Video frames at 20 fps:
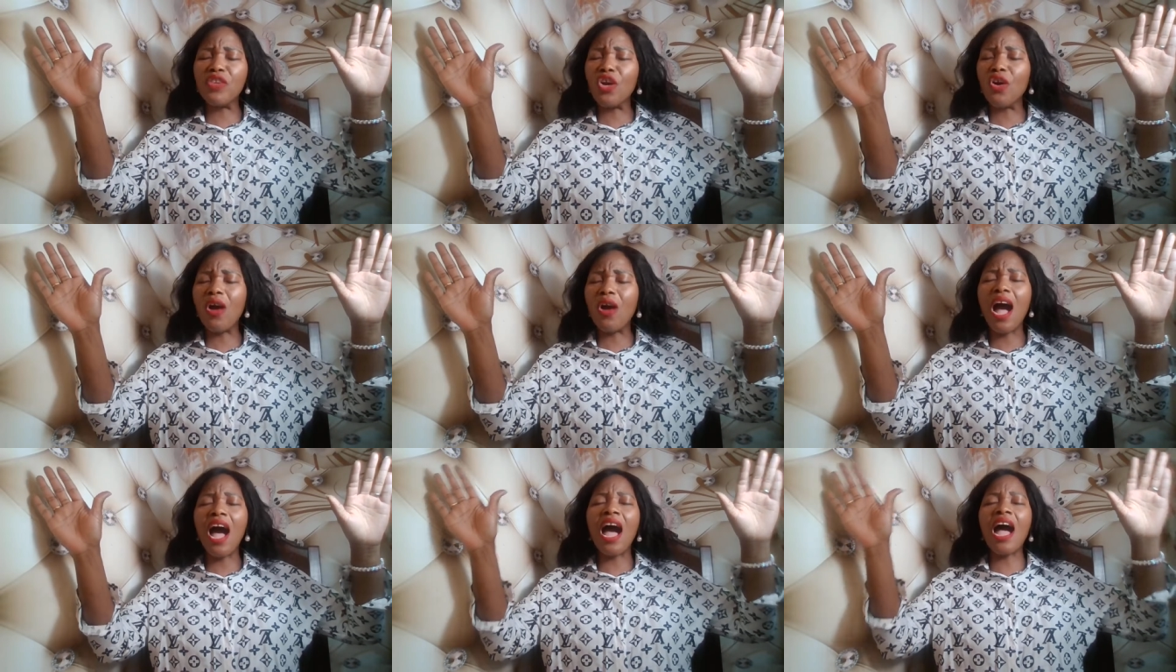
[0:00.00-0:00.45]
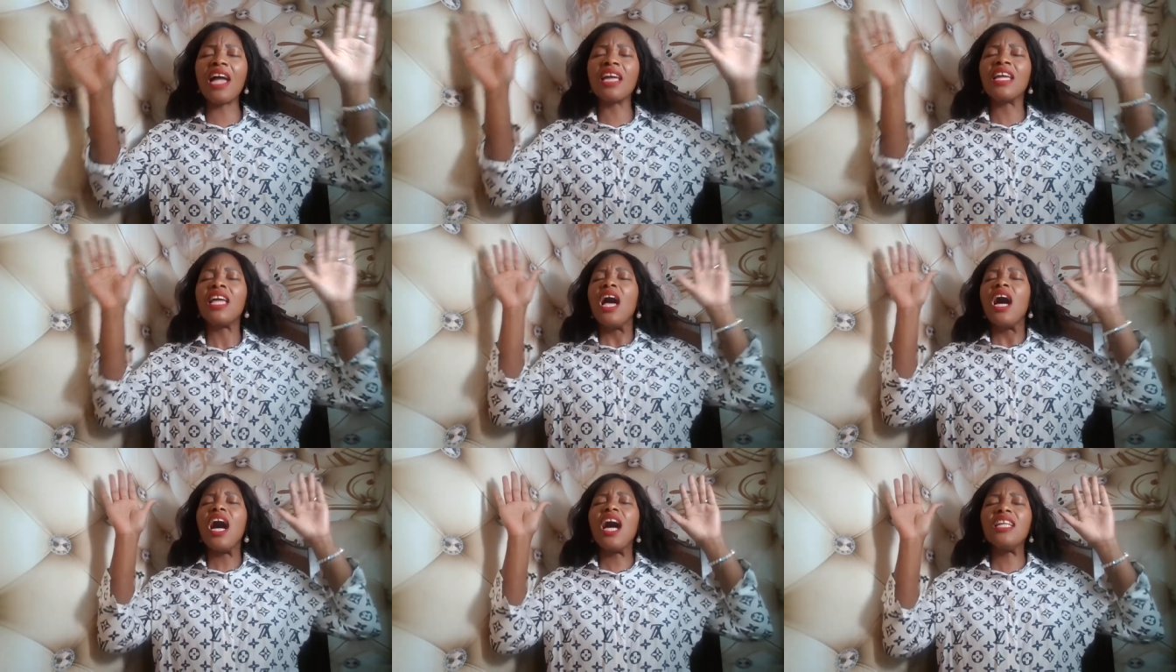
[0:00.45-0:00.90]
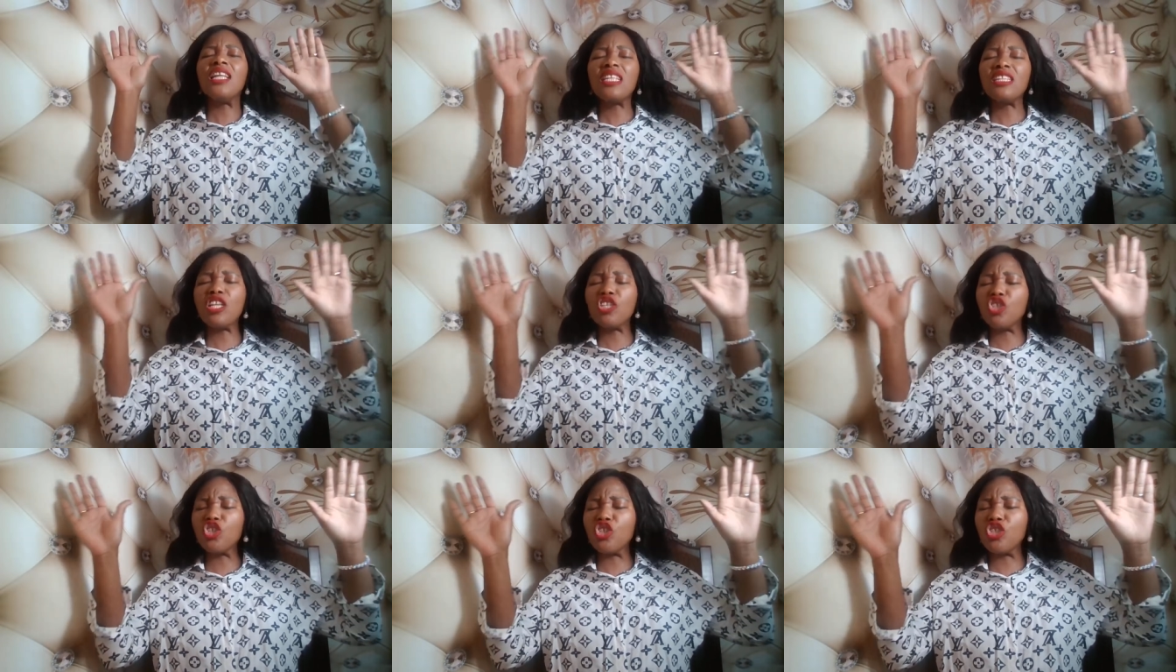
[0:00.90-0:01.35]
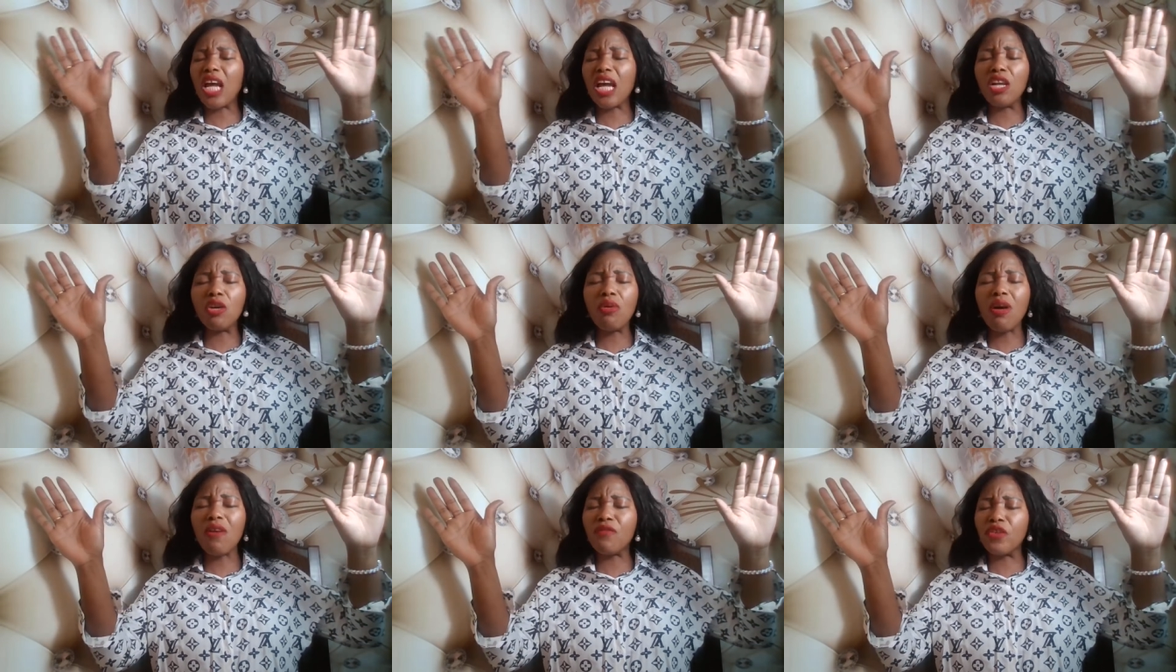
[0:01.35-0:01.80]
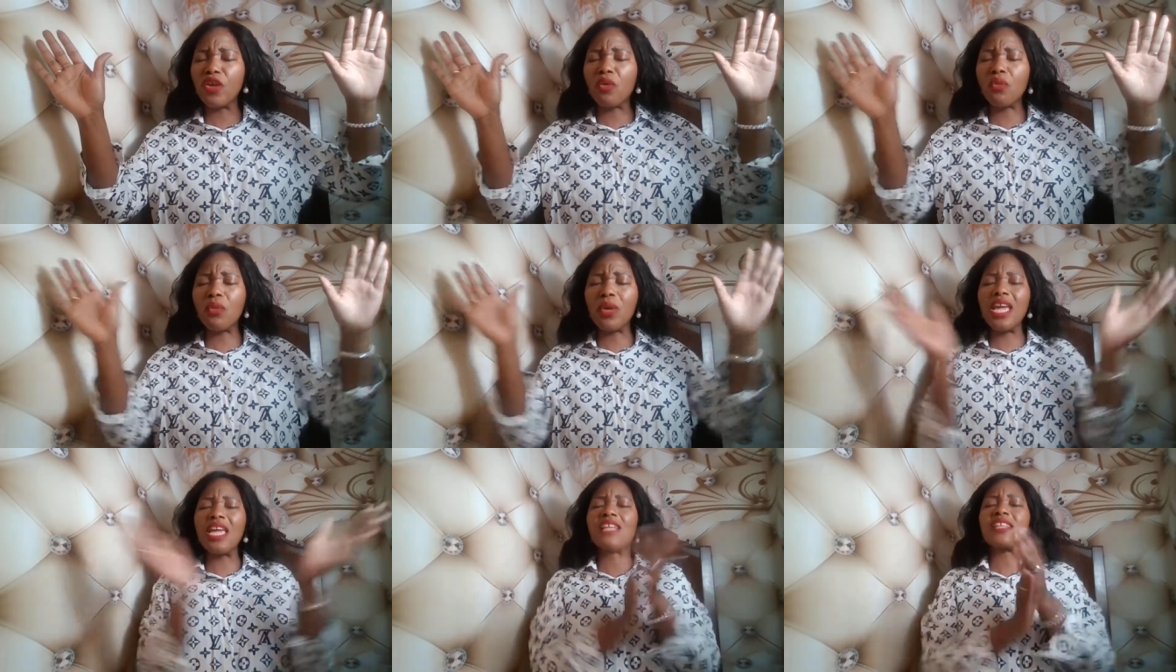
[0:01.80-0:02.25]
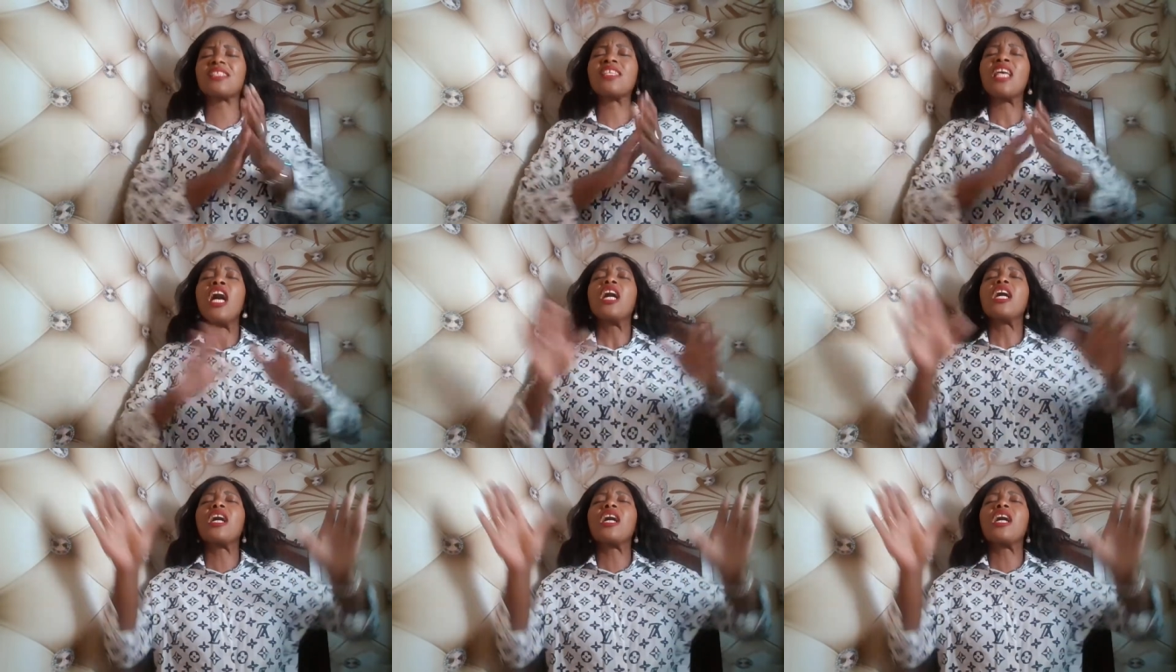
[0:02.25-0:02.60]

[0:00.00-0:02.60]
of your eye under the shadow of your wings.